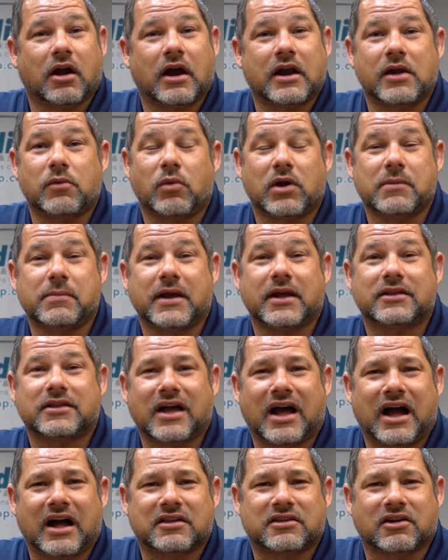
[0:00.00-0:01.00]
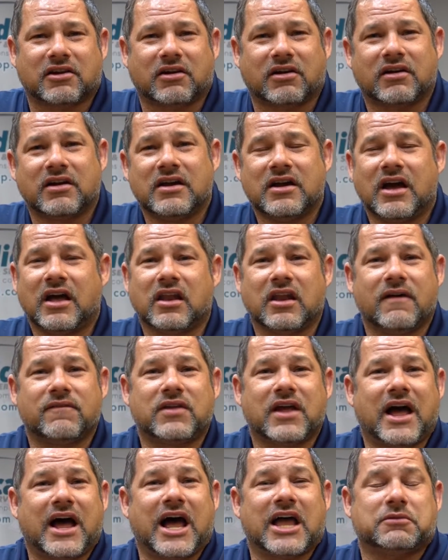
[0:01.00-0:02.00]
I didn't want to be a doctor, loved
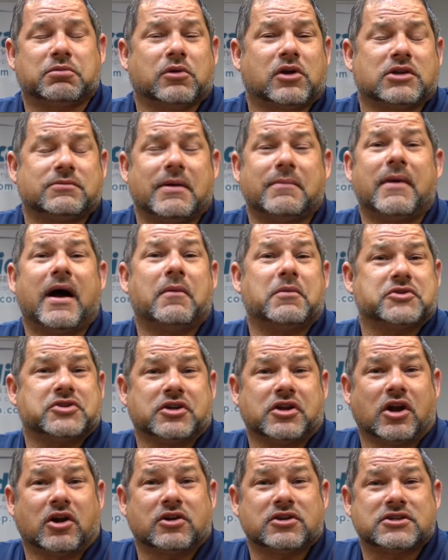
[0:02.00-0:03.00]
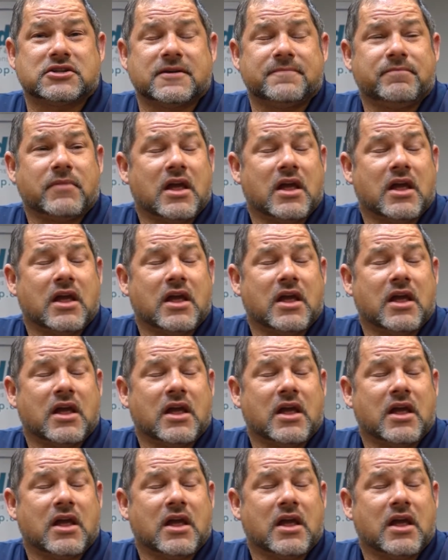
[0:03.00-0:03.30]
the hospital because my mom was a nurse.